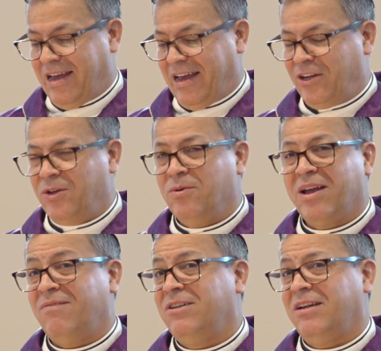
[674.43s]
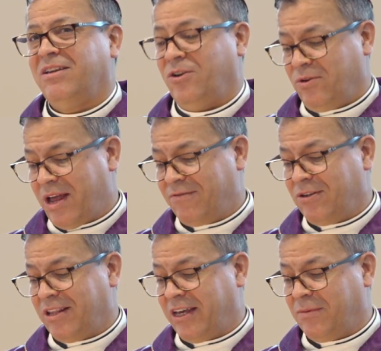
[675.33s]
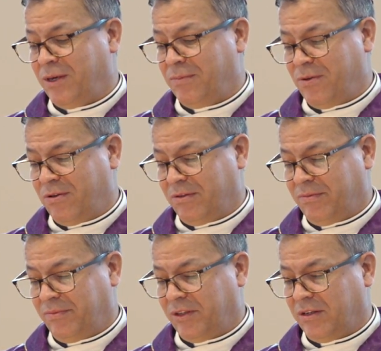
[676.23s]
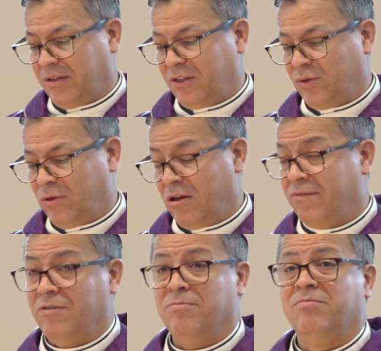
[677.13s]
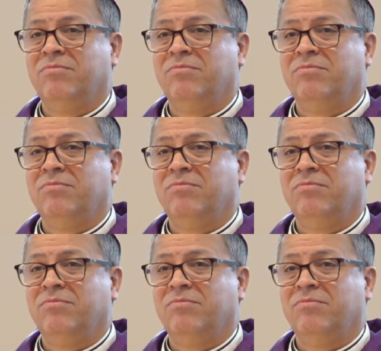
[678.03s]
And you don't have to like people to love them.